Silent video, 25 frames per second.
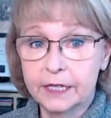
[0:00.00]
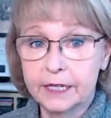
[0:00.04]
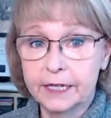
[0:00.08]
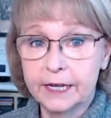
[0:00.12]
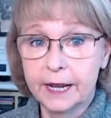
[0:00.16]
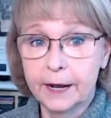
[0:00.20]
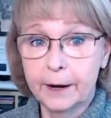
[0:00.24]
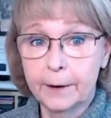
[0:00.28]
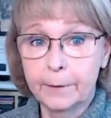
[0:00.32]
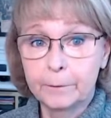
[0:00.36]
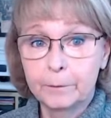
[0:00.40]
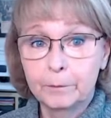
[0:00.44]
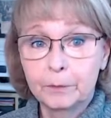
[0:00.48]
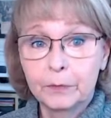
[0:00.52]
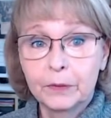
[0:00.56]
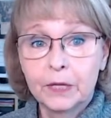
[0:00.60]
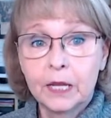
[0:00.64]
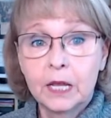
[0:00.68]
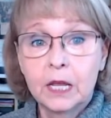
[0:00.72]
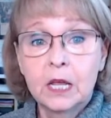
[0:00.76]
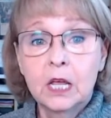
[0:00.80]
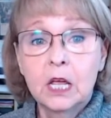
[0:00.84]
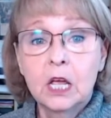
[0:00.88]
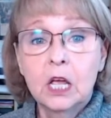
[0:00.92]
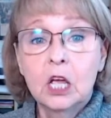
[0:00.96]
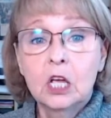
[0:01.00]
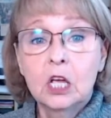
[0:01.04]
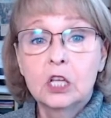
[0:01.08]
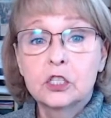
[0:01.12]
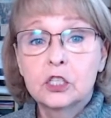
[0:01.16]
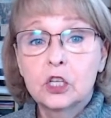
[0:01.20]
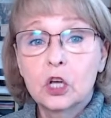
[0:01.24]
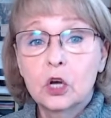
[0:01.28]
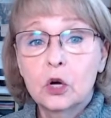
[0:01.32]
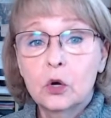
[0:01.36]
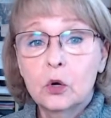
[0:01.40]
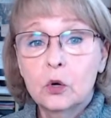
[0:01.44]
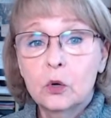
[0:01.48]
now.
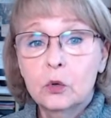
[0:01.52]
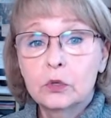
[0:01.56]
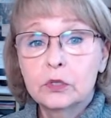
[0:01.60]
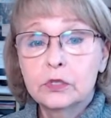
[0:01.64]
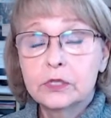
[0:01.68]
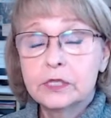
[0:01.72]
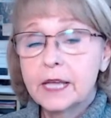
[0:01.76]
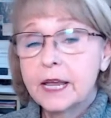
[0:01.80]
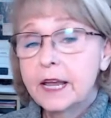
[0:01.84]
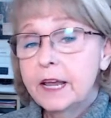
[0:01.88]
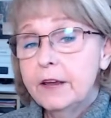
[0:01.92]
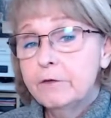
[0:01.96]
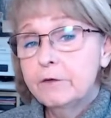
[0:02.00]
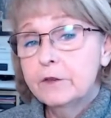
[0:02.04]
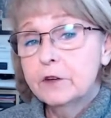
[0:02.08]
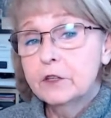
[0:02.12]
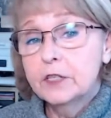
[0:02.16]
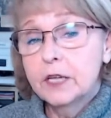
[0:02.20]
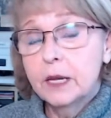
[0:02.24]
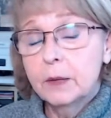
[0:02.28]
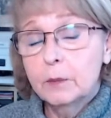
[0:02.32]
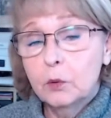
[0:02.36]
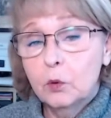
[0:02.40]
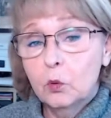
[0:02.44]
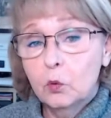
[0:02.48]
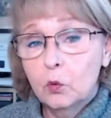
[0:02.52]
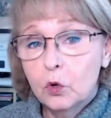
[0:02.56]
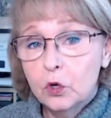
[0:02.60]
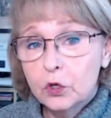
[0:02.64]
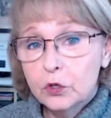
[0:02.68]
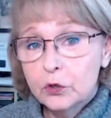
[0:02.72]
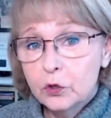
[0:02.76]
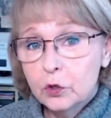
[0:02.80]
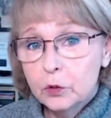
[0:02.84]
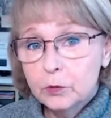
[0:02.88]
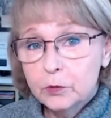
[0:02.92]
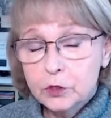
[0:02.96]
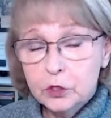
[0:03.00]
So say, for example,
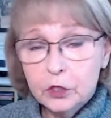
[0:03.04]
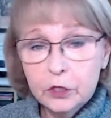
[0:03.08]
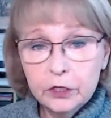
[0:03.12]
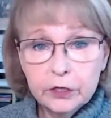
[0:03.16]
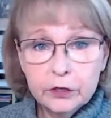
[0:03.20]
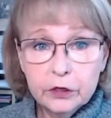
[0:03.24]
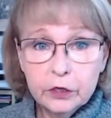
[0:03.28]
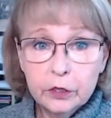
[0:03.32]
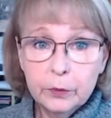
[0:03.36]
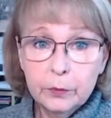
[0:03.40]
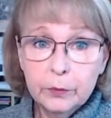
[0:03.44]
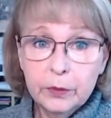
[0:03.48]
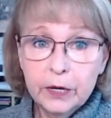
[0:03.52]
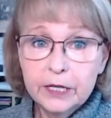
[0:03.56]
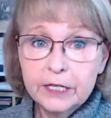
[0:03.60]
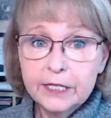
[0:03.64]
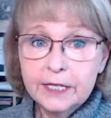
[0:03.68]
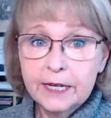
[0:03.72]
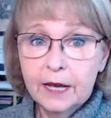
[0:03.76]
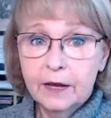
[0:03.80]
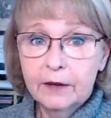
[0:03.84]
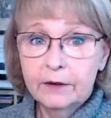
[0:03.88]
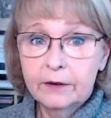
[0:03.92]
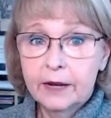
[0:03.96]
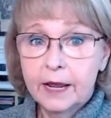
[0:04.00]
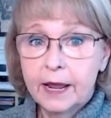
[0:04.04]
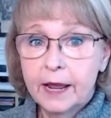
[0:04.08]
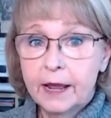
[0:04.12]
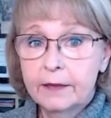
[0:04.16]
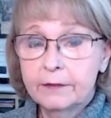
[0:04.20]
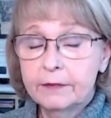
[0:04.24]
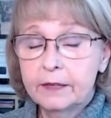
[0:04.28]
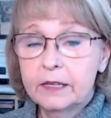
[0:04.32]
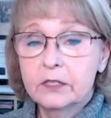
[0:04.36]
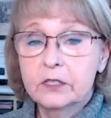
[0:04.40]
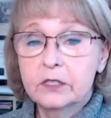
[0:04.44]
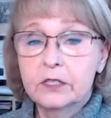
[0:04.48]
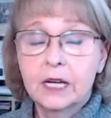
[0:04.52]
wardrobe started their breakdown and
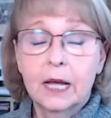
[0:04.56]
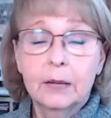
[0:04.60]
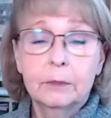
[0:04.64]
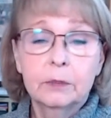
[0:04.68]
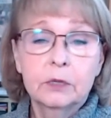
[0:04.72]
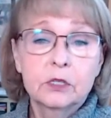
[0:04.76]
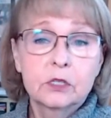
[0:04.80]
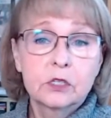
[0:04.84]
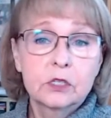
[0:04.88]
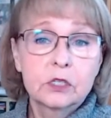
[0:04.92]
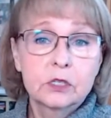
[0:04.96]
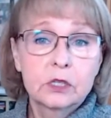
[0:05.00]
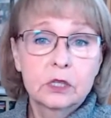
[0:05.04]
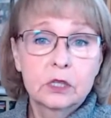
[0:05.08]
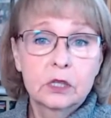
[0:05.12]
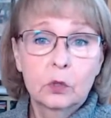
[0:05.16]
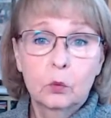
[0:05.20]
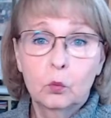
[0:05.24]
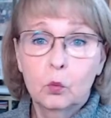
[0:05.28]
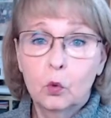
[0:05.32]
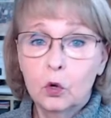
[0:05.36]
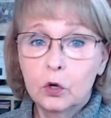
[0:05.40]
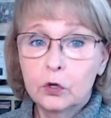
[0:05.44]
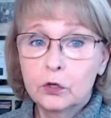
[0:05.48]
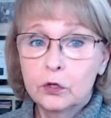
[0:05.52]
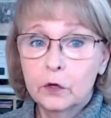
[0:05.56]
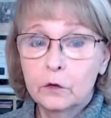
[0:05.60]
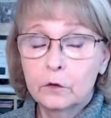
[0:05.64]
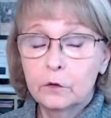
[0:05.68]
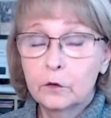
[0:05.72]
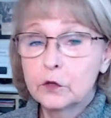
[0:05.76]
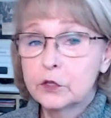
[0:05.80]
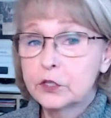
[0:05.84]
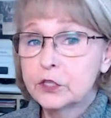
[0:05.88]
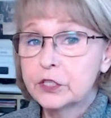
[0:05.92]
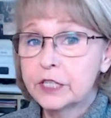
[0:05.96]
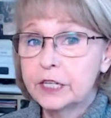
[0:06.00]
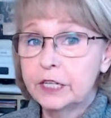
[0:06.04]
they established the wardrobe for
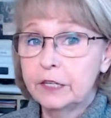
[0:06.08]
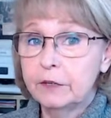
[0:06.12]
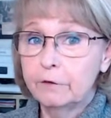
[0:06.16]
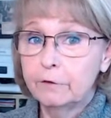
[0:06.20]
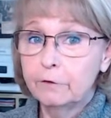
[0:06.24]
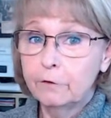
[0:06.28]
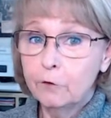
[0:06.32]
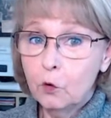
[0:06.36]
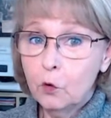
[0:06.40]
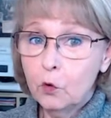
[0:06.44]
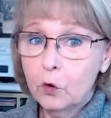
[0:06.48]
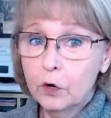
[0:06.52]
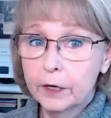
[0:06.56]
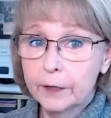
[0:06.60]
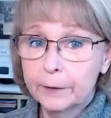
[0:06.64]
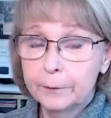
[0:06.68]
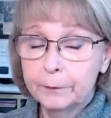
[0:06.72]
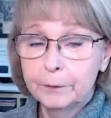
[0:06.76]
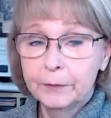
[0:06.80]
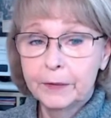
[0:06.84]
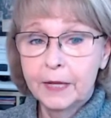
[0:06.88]
scene 4.